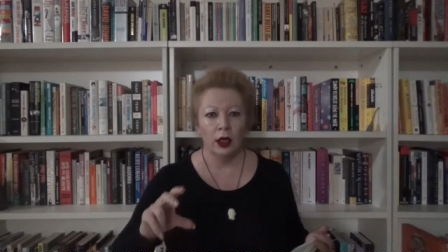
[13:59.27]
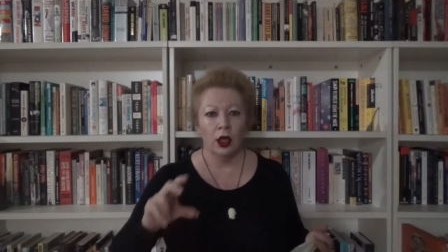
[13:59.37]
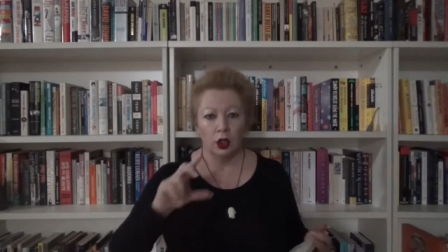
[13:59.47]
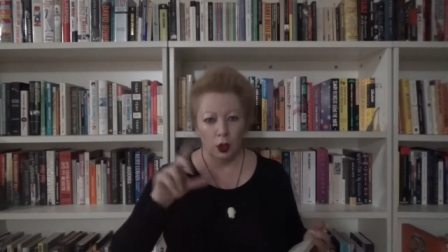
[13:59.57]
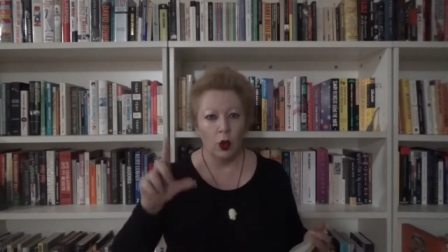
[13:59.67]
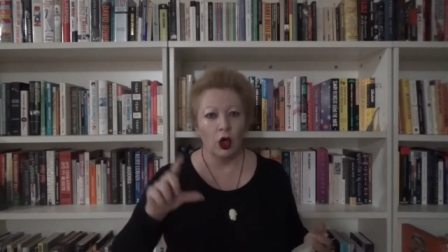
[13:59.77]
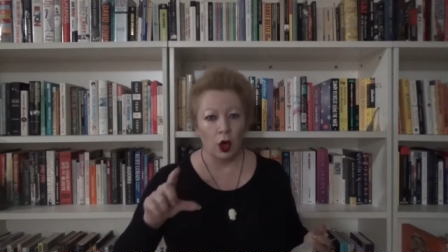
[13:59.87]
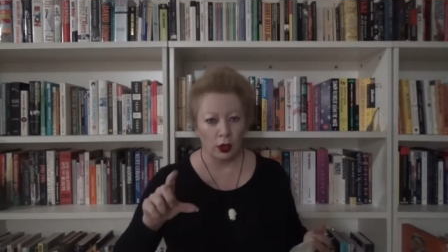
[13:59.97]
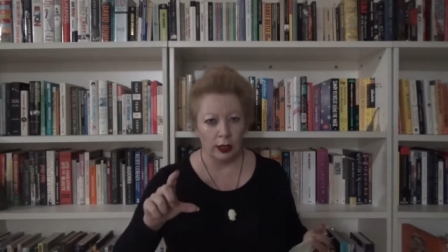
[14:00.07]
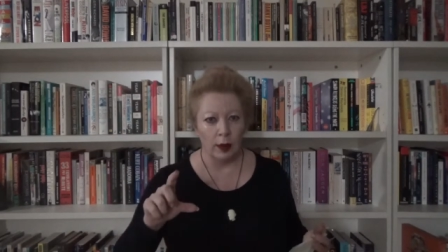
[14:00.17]
you work
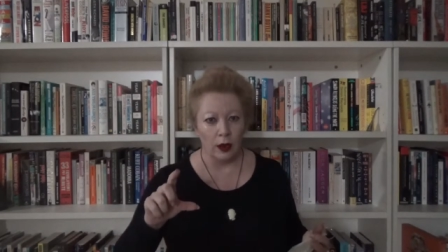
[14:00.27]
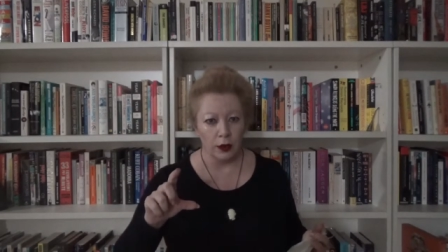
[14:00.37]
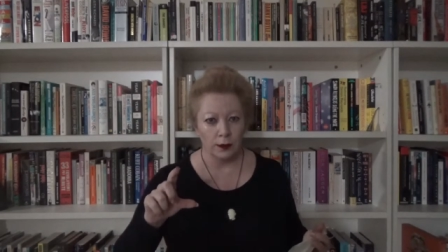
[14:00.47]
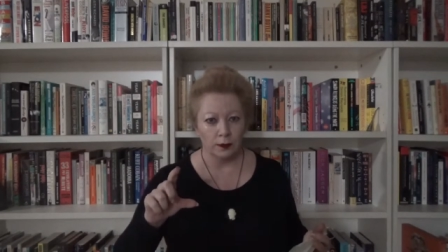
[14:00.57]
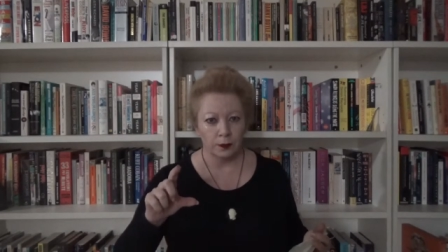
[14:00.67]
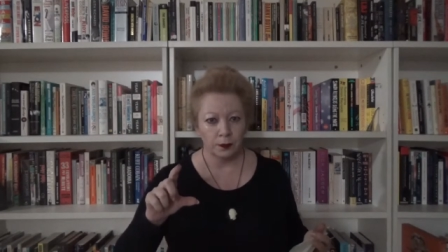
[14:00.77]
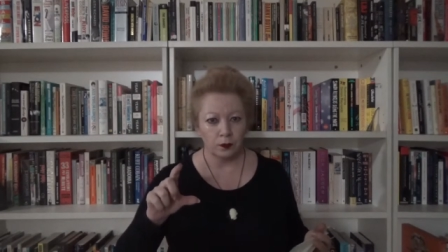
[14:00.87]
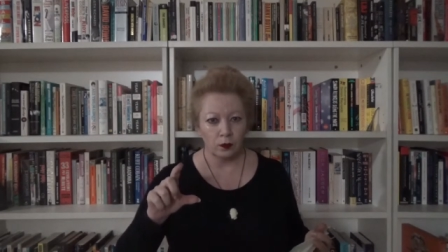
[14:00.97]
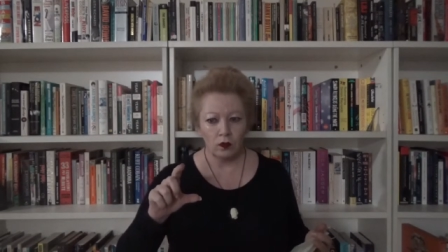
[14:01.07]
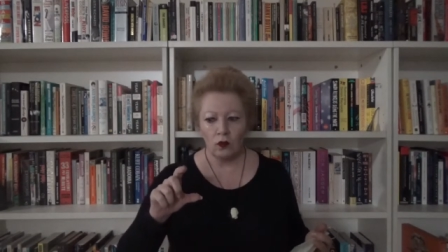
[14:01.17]
on emails,
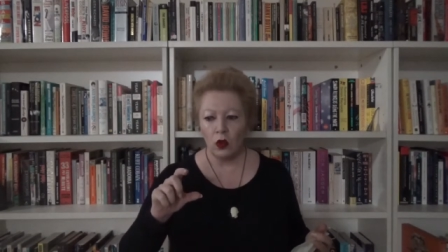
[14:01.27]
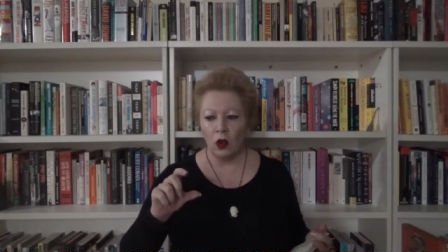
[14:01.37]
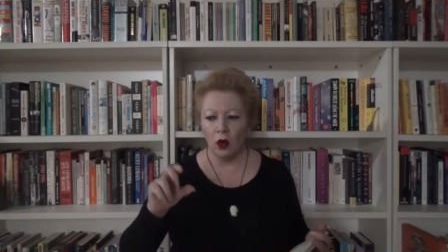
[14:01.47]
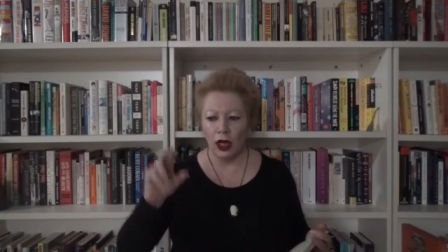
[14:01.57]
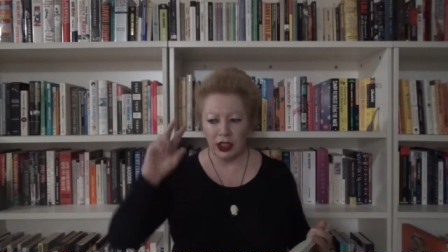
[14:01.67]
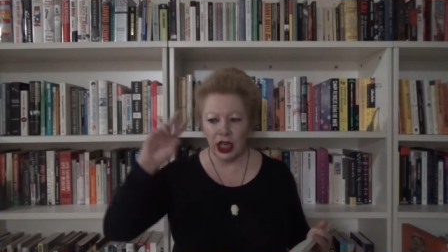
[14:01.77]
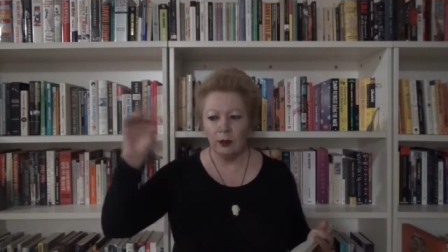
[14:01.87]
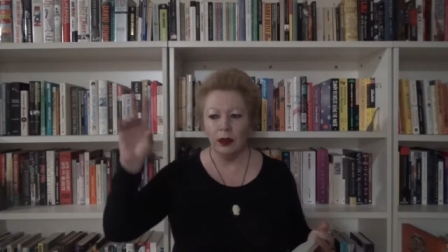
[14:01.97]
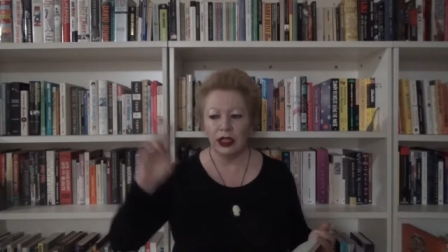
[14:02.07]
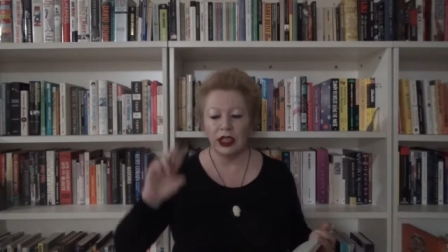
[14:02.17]
right? 10
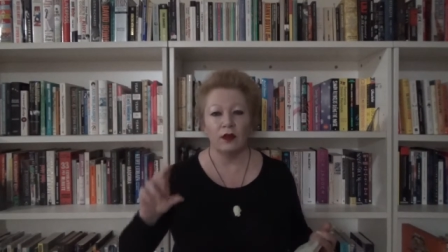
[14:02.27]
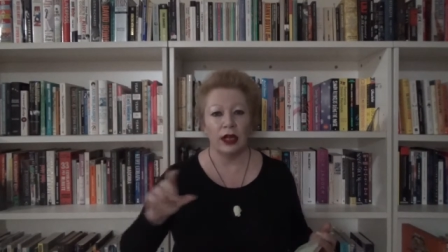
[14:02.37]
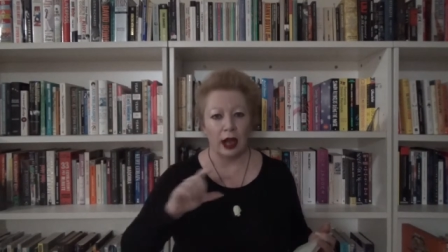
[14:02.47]
minutes every hour.